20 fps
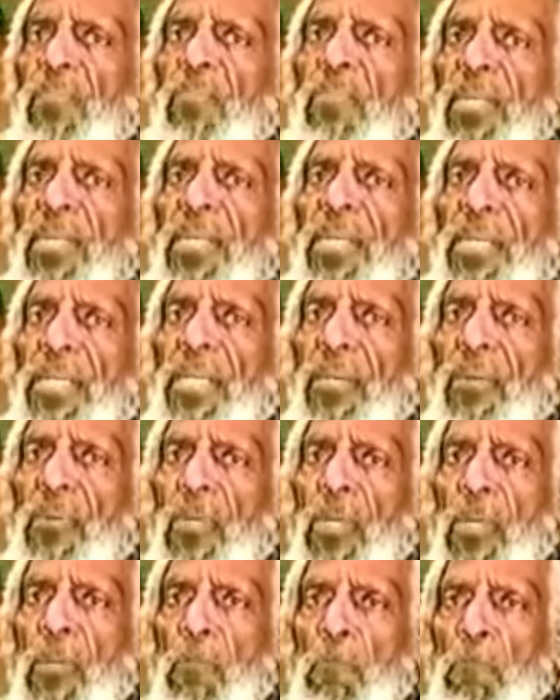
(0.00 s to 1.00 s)
He pleaded
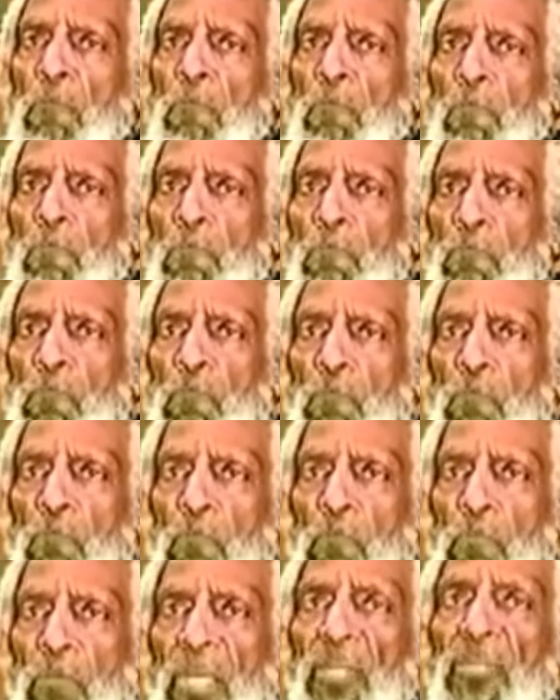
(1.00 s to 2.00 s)
guilty.
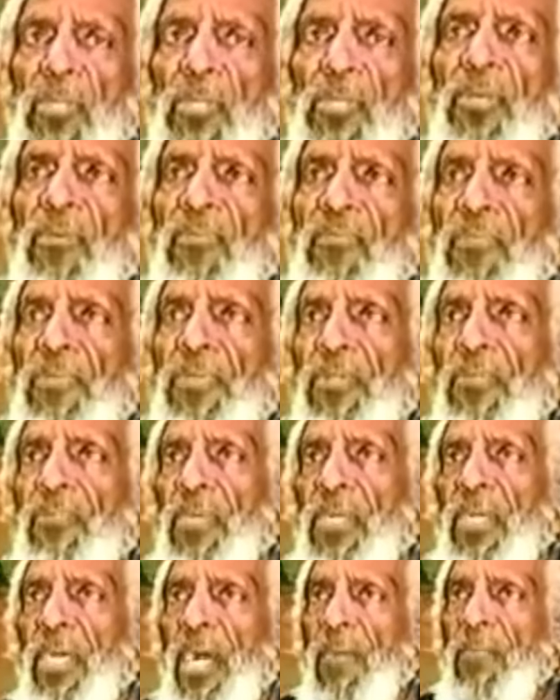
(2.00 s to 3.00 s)
There's a difference.
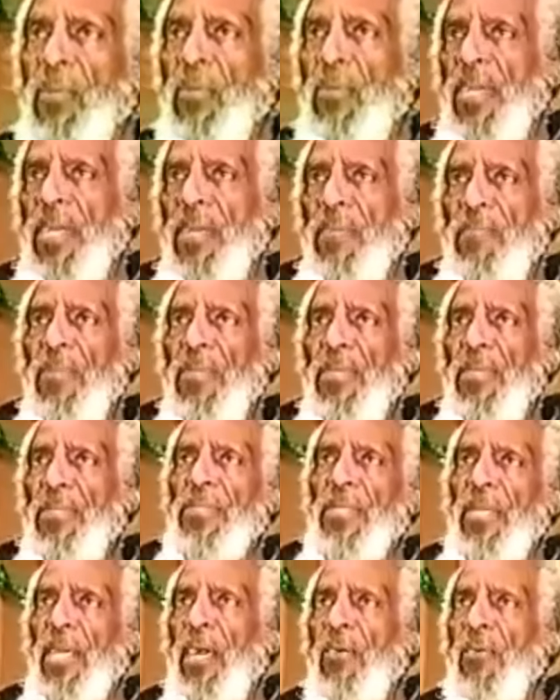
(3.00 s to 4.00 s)
If a cop grabbed me
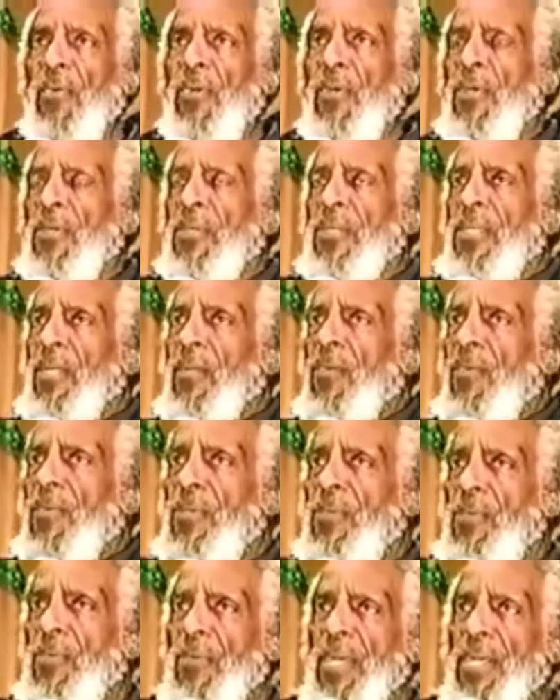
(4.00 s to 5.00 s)
and said, I'll kill
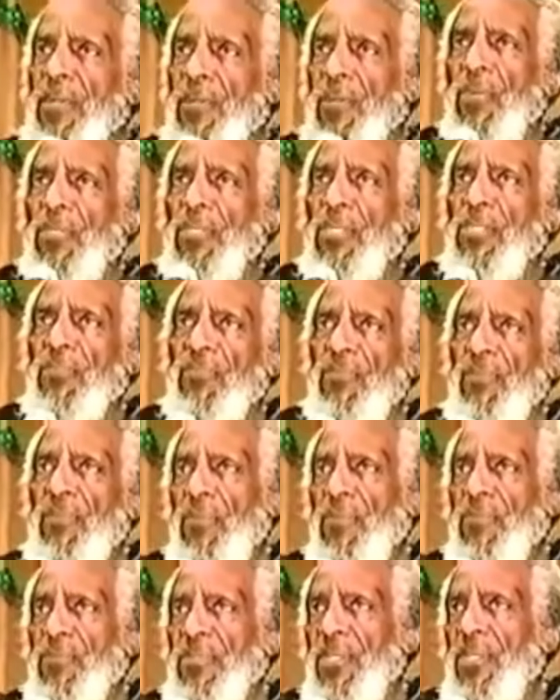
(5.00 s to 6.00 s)
all your granddaughters if
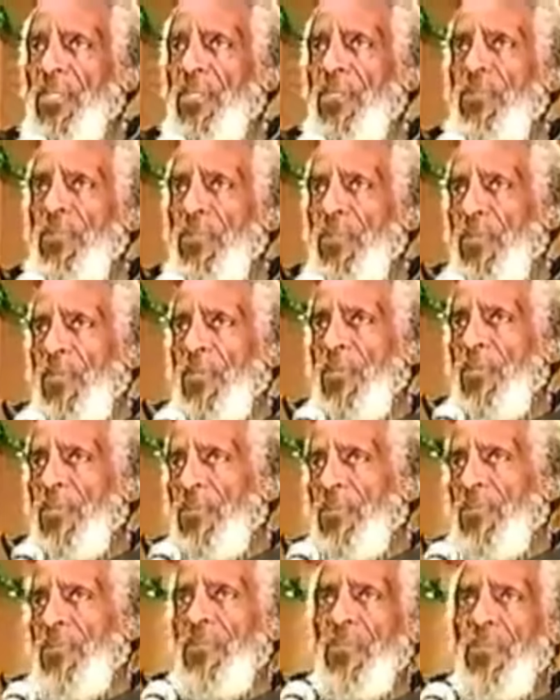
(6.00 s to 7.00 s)
you don't say you
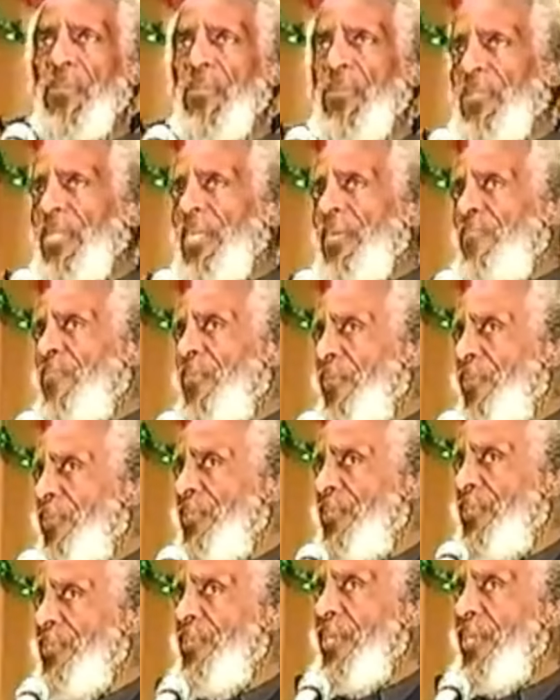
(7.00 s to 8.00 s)
took that person.